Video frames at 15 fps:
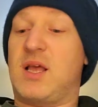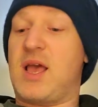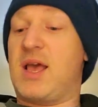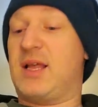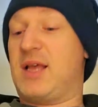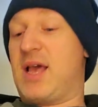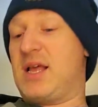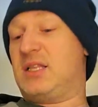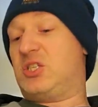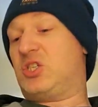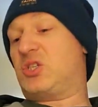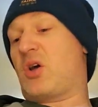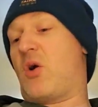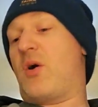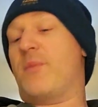it's
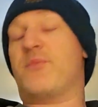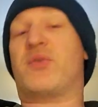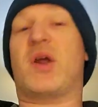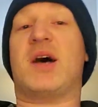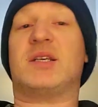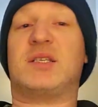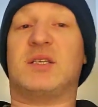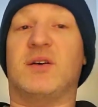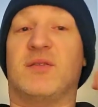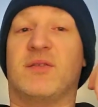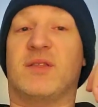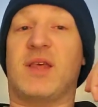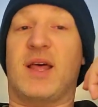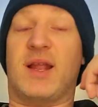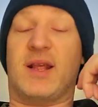so
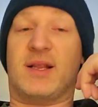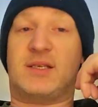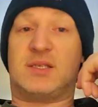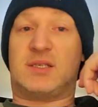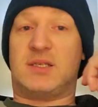impressive that